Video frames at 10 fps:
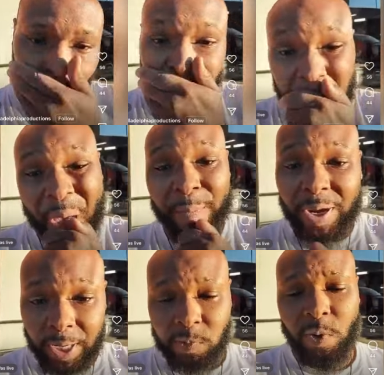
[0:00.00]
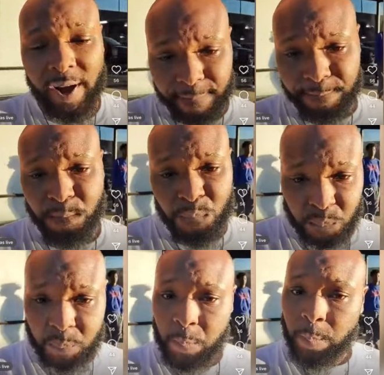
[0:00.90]
Yeah, my lips white.
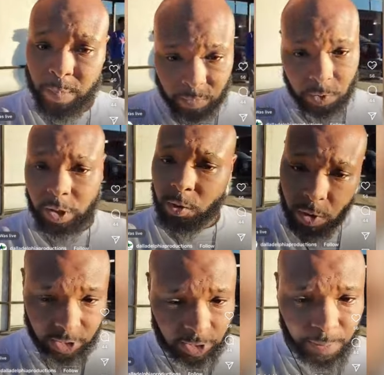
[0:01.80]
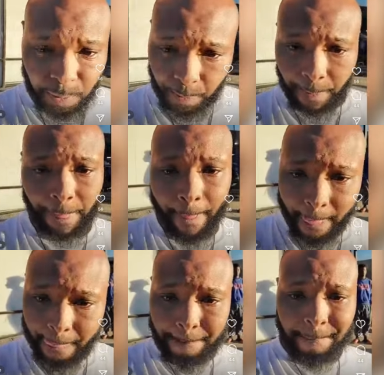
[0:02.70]
Adrenaline rushing.
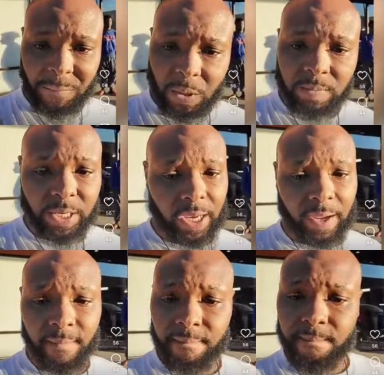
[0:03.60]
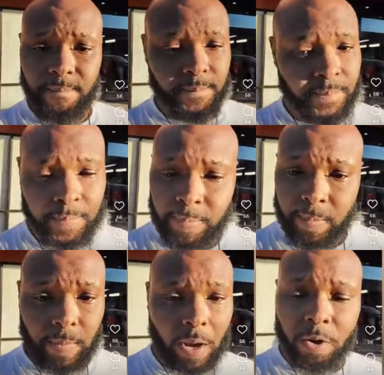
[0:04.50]
You know what I'm saying?
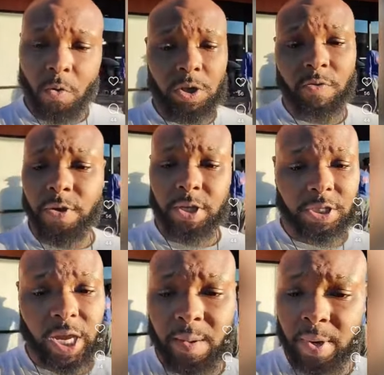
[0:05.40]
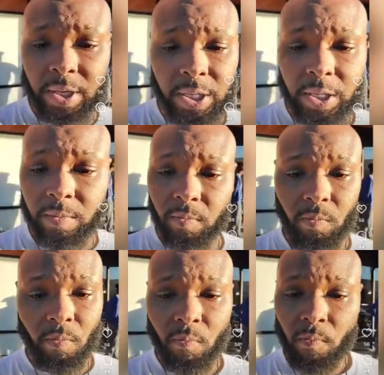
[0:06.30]
I don't know what the fuck to say, my nigga.
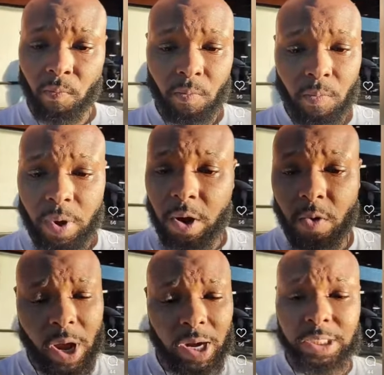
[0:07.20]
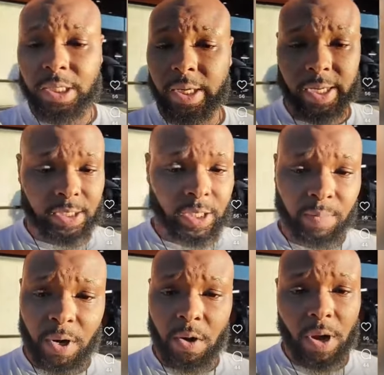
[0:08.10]
I don't know why she did this shit,
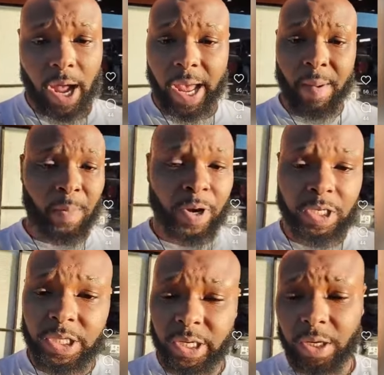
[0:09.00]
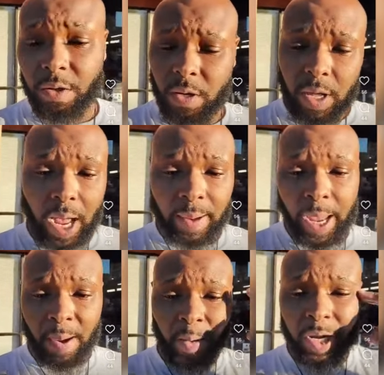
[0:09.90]
bro. I came up here to chill. I
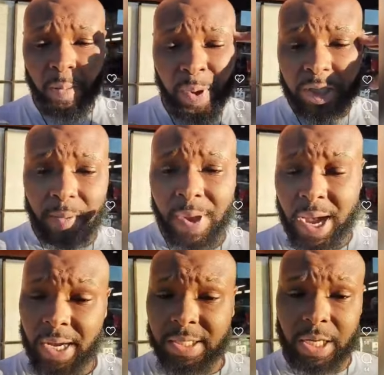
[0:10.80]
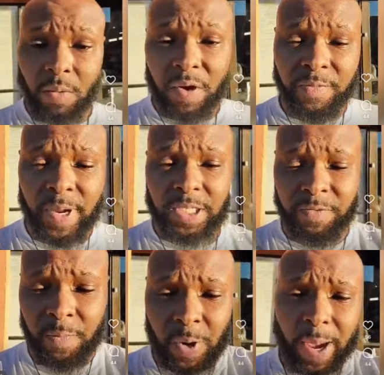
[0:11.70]
came up here to get a peace of mind, to get away from that shit
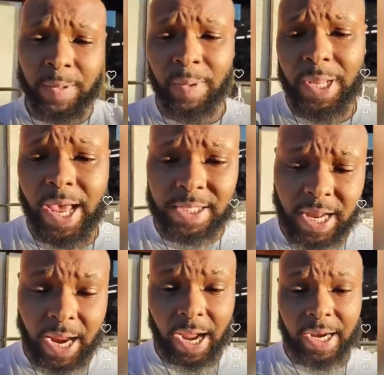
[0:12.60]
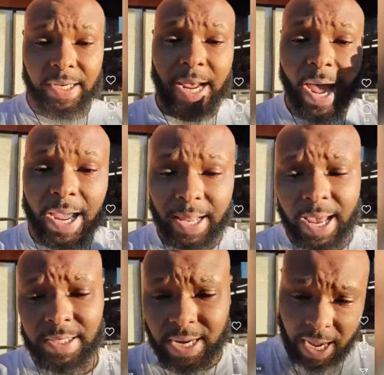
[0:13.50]
from what happened to me last night. I could have died
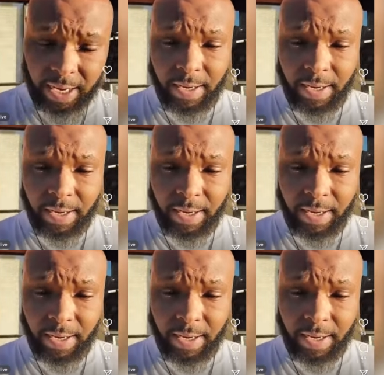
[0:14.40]
last night.